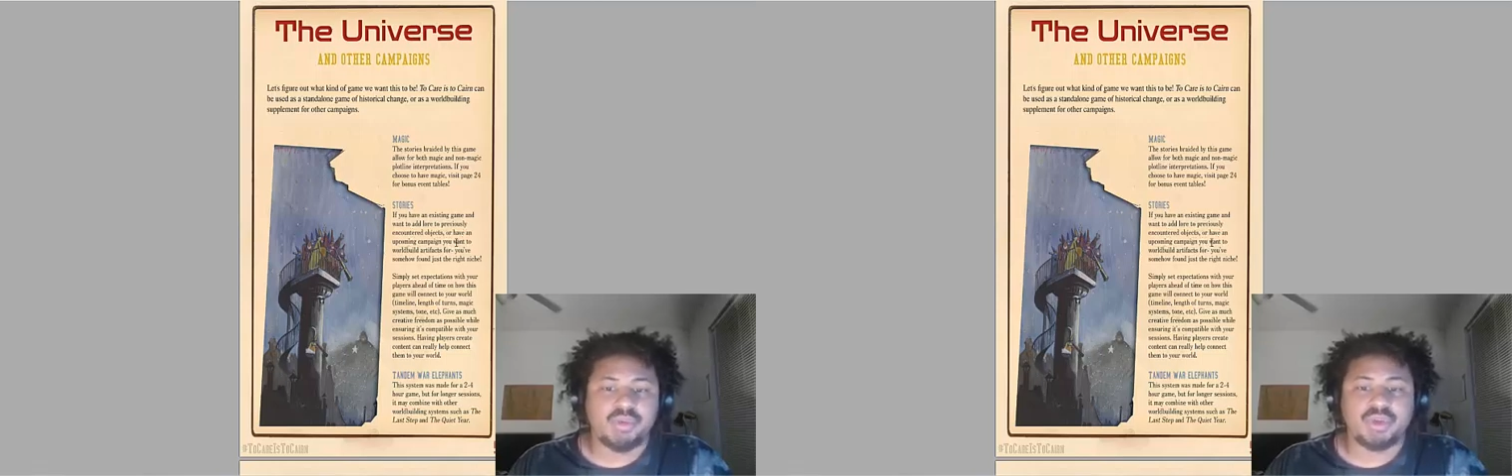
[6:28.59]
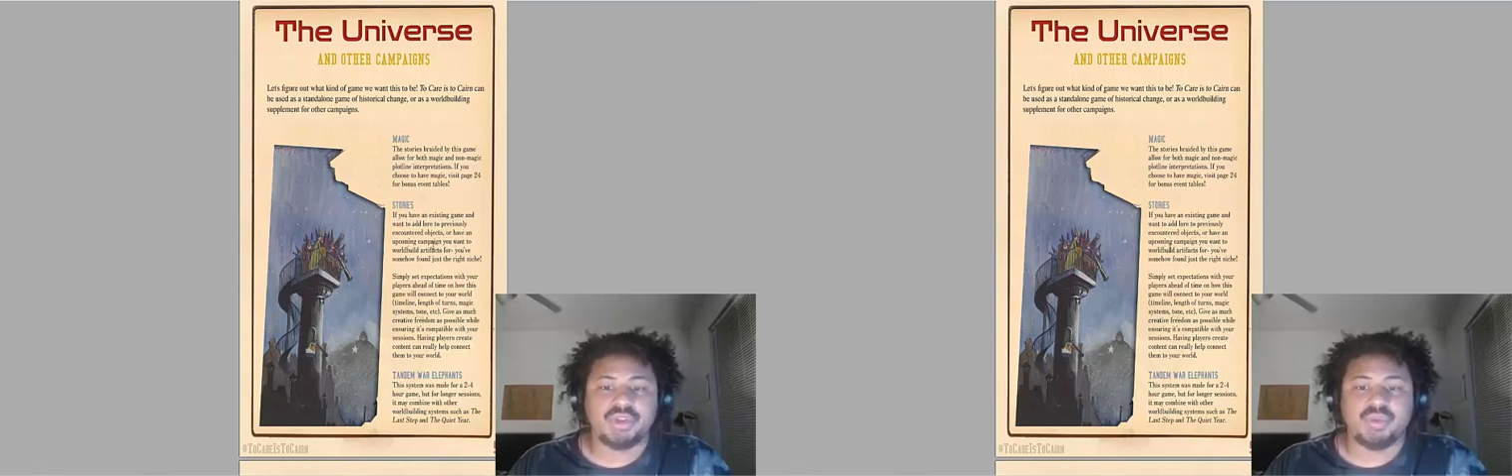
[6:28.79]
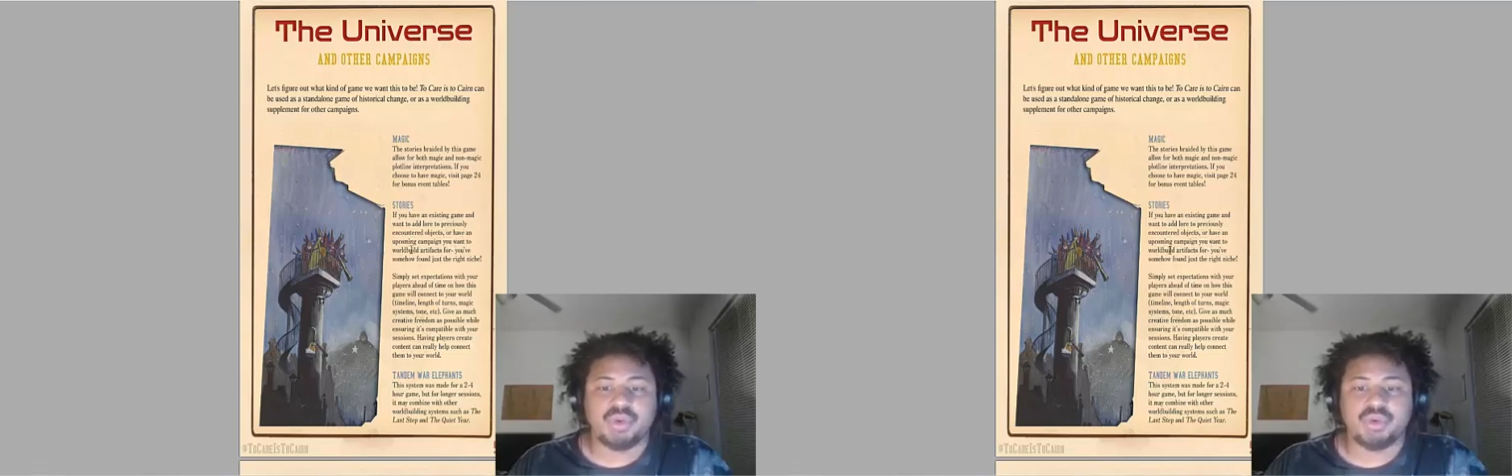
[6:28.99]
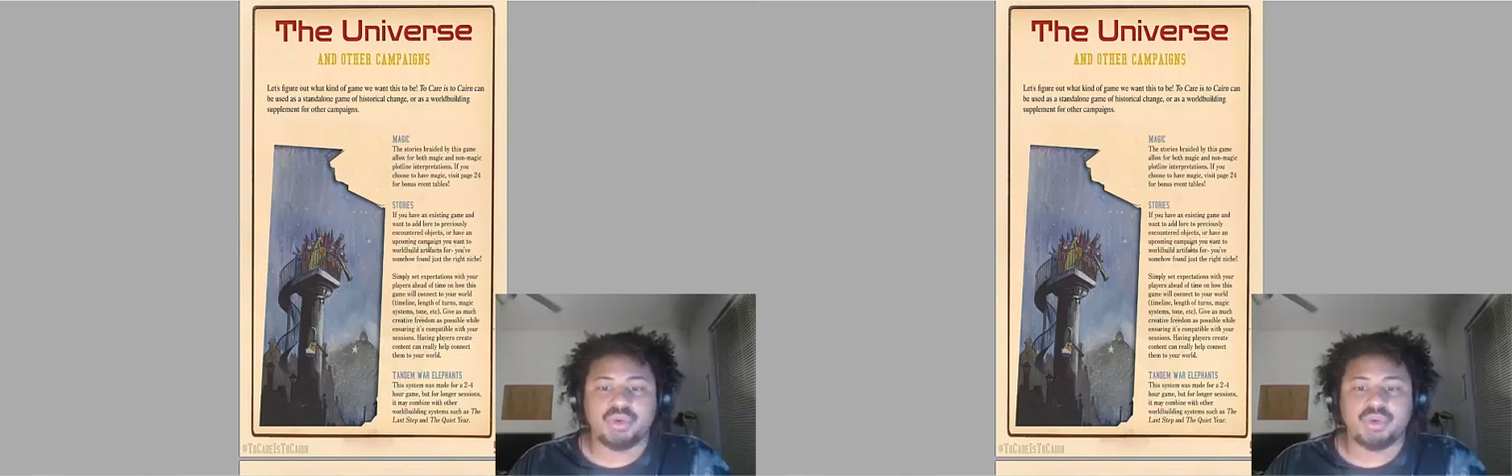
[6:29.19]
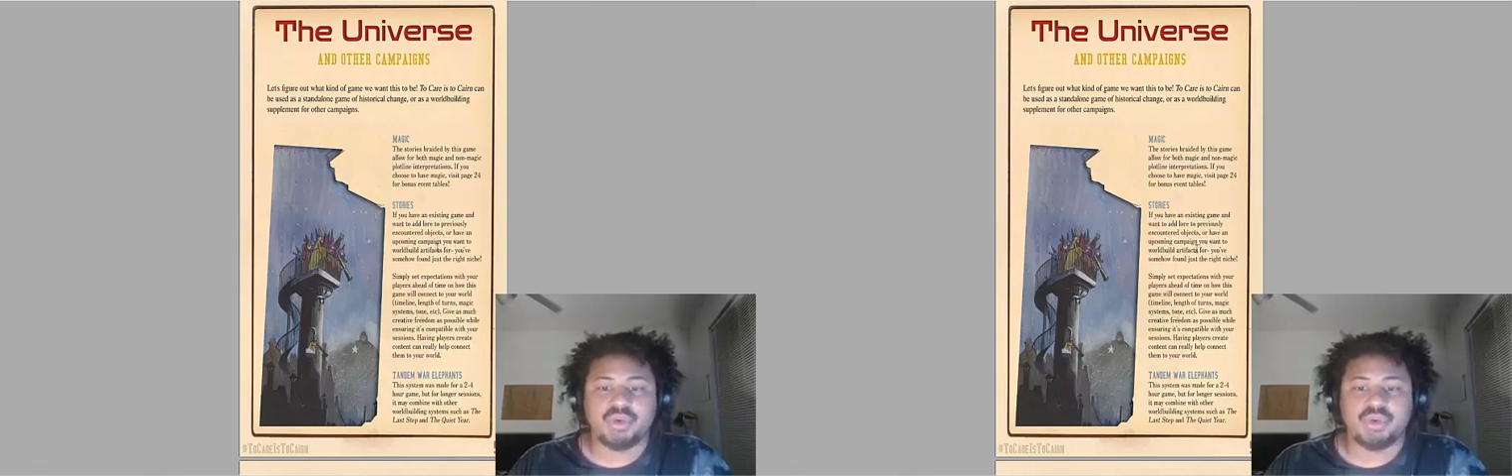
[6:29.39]
you want to world
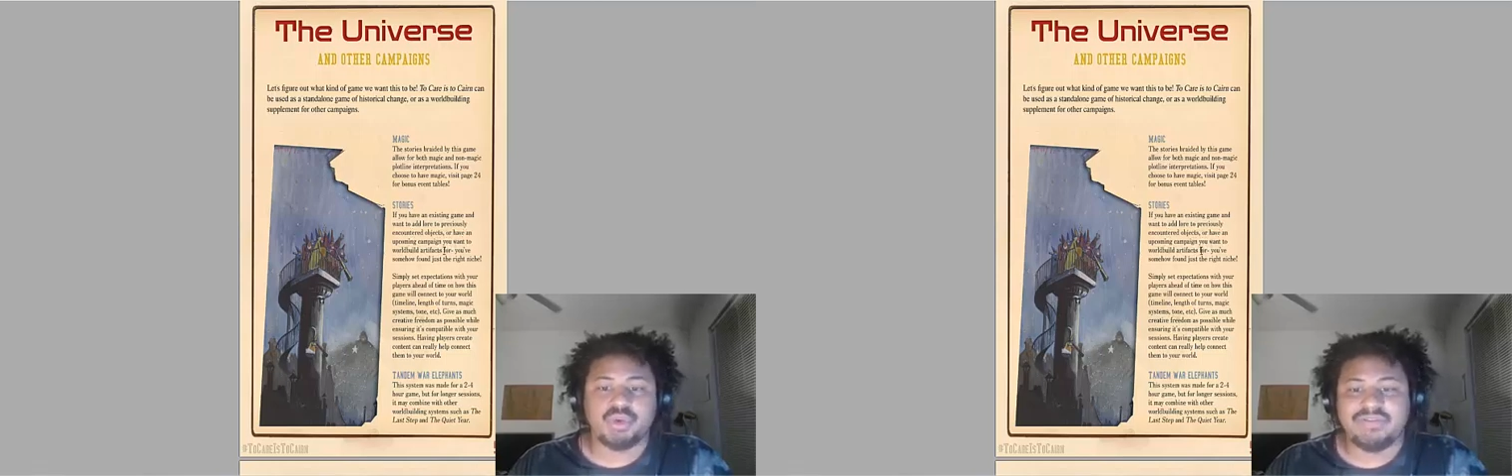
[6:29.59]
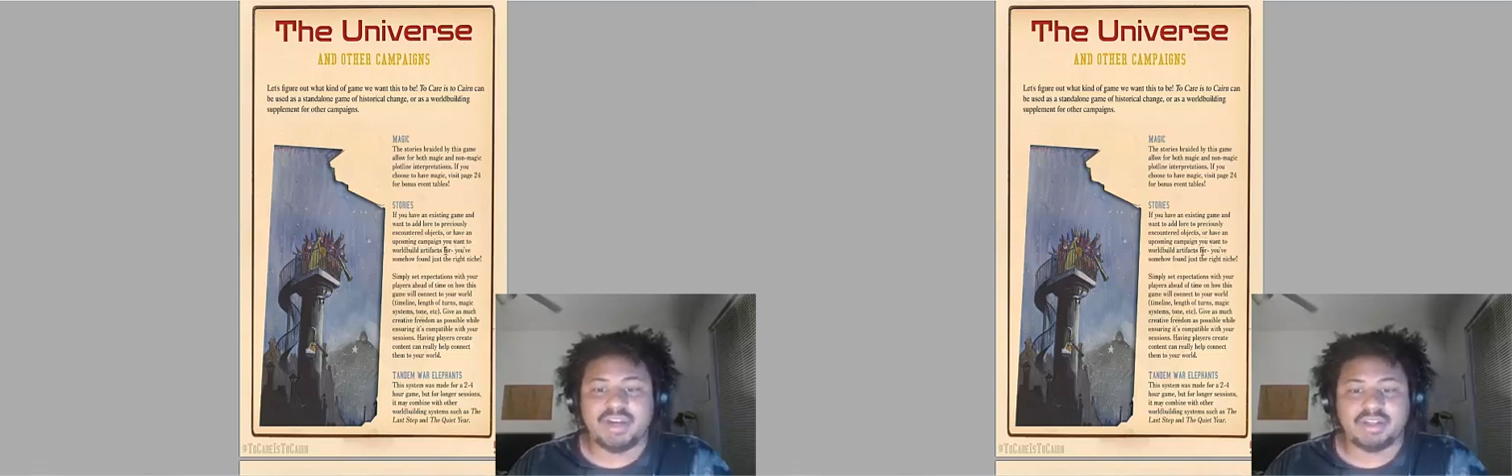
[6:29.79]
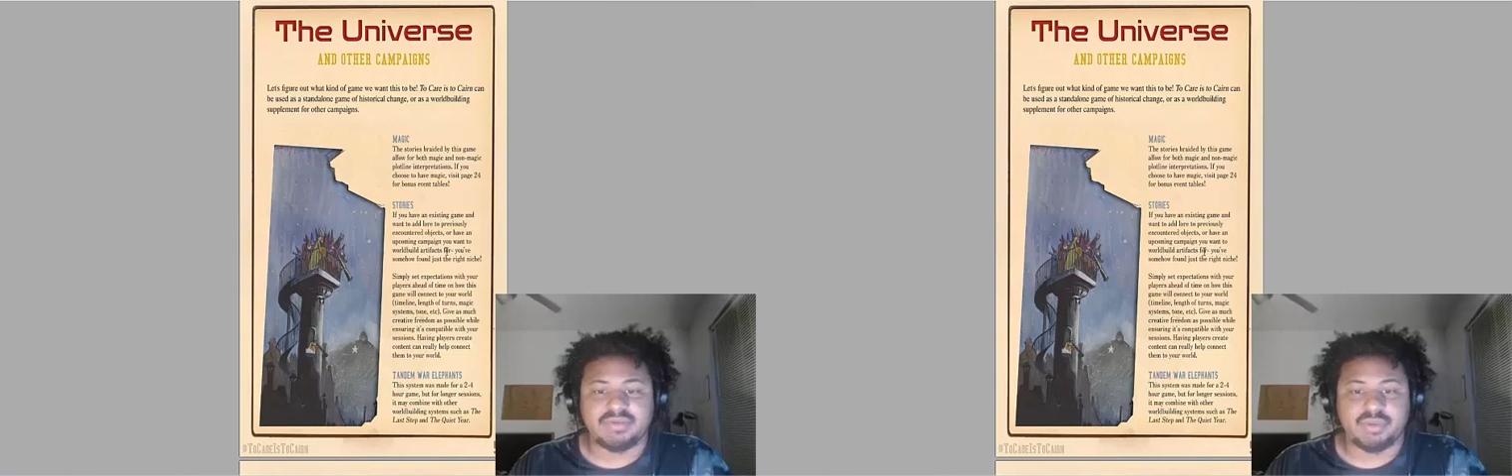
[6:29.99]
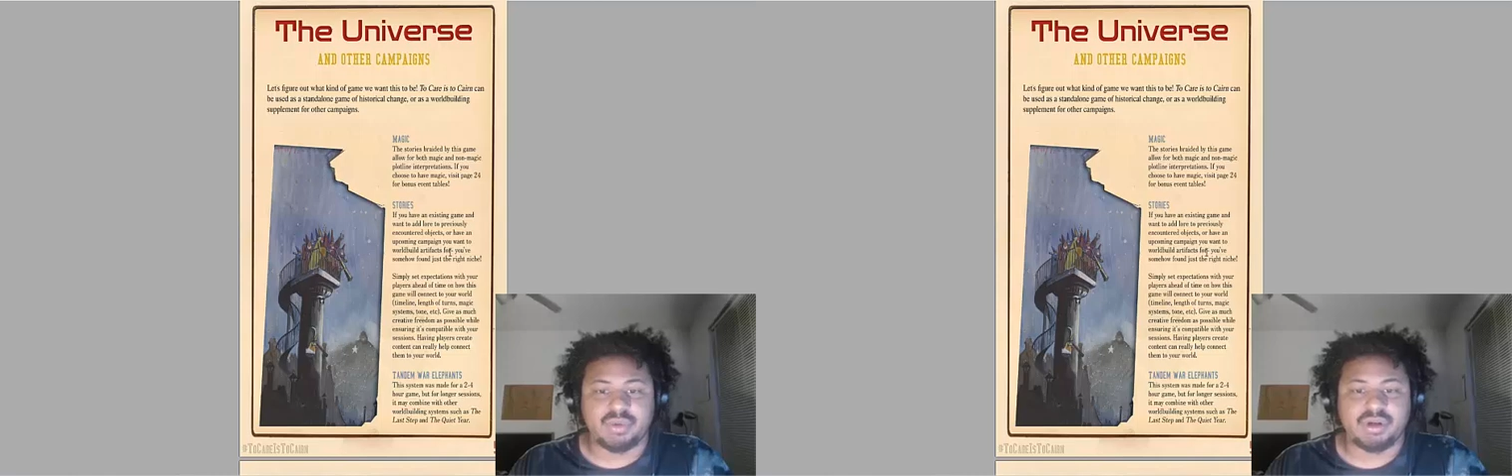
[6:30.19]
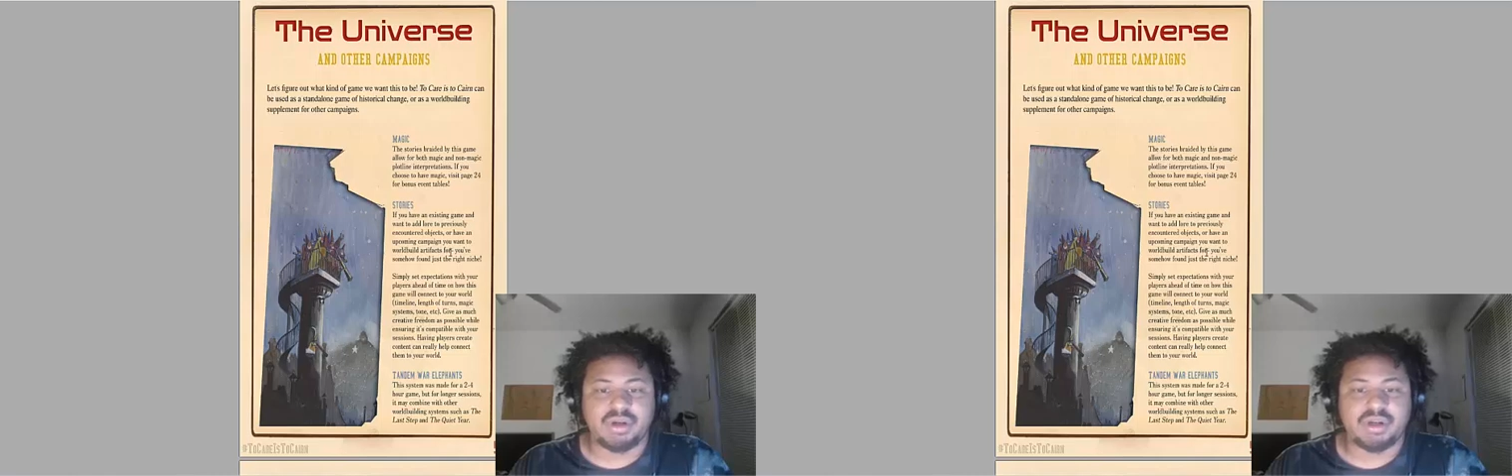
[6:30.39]
build artifacts
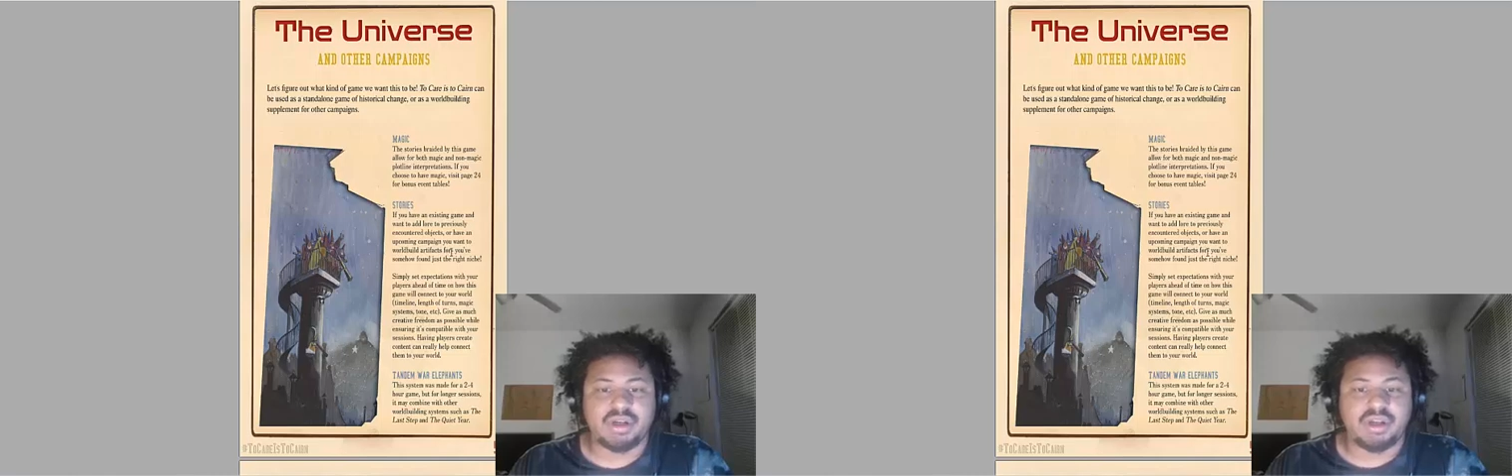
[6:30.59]
for,